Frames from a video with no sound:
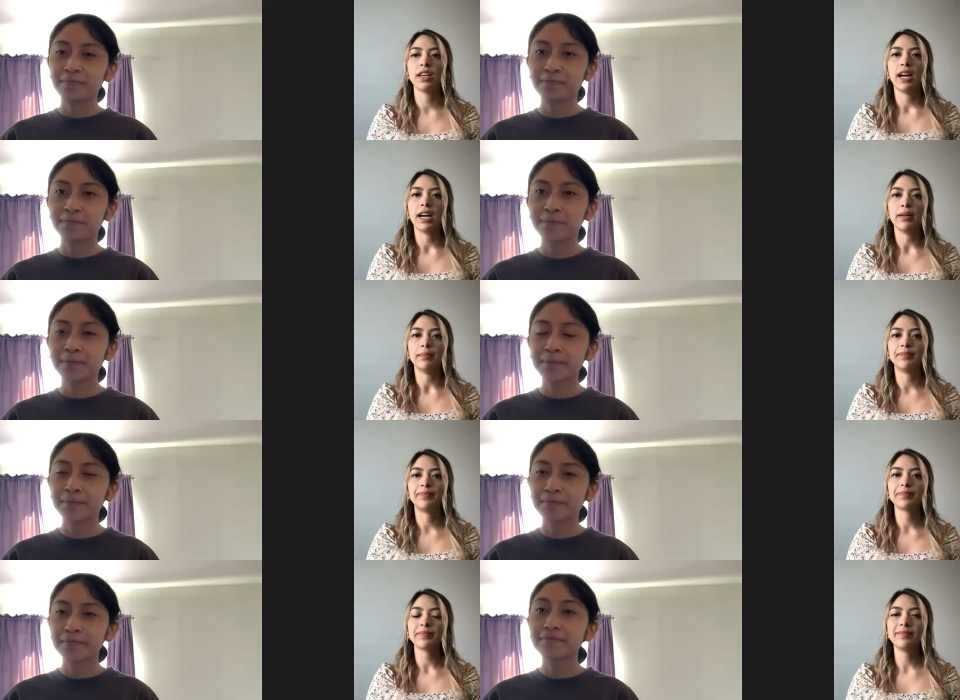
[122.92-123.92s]
Speaker 1: Um,
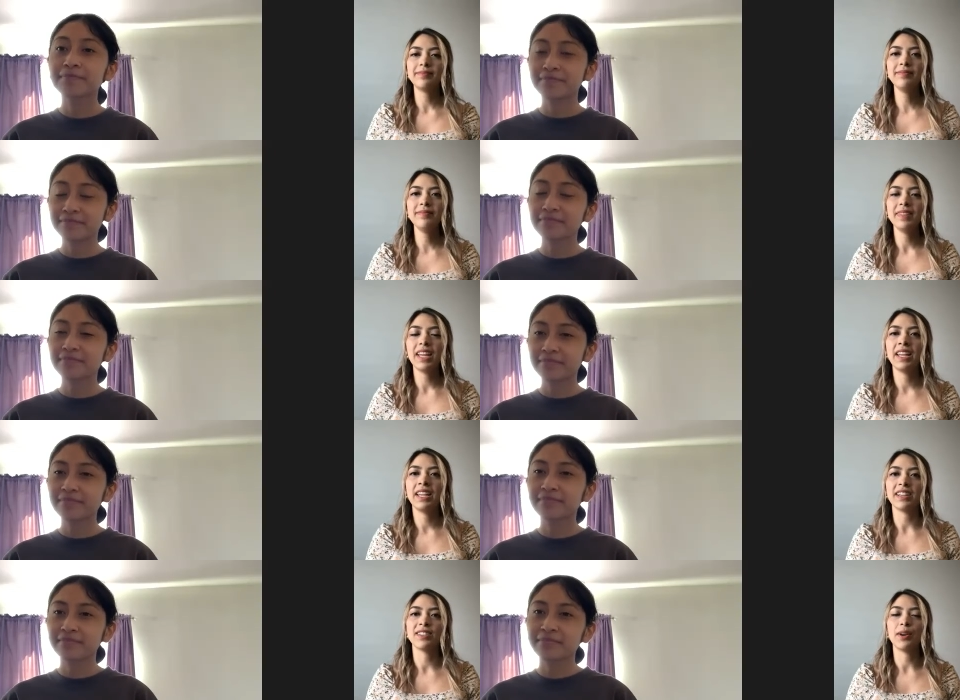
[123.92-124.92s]
and
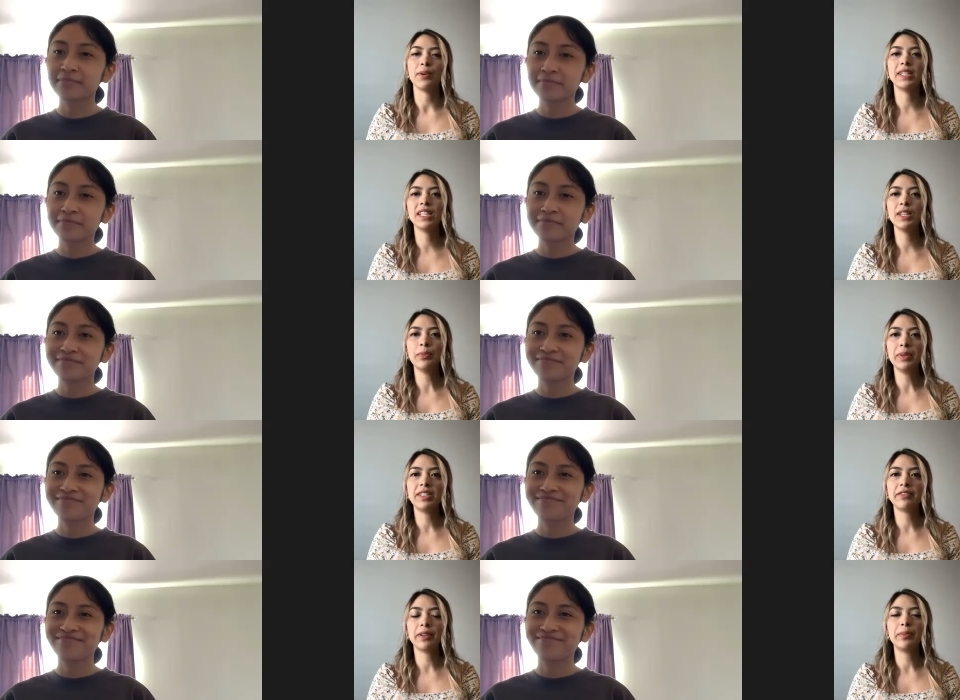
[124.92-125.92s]
yeah, so it's a little bit
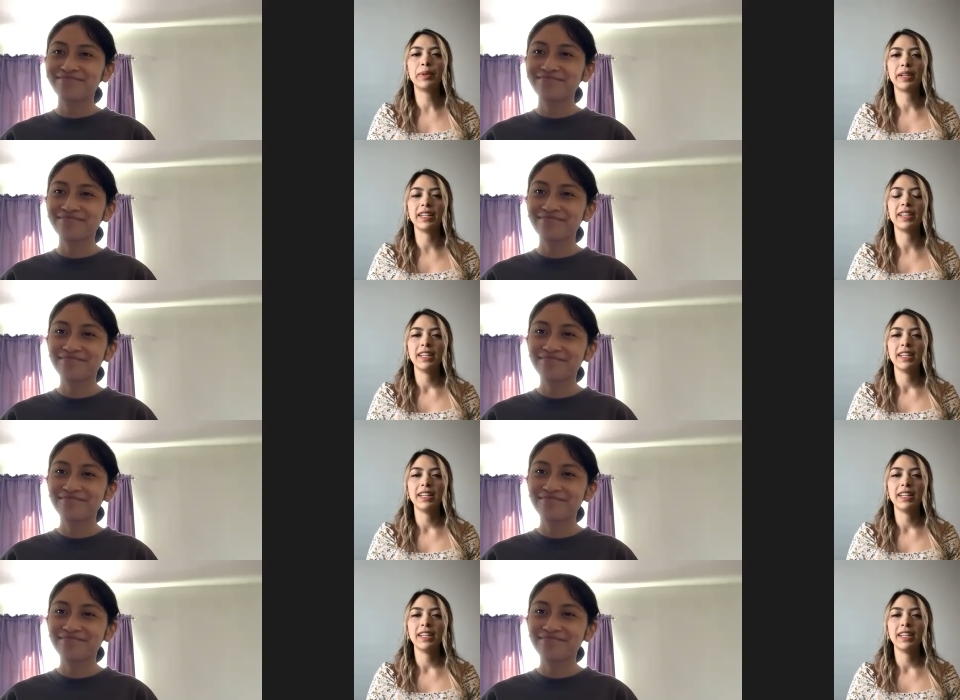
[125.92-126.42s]
different, but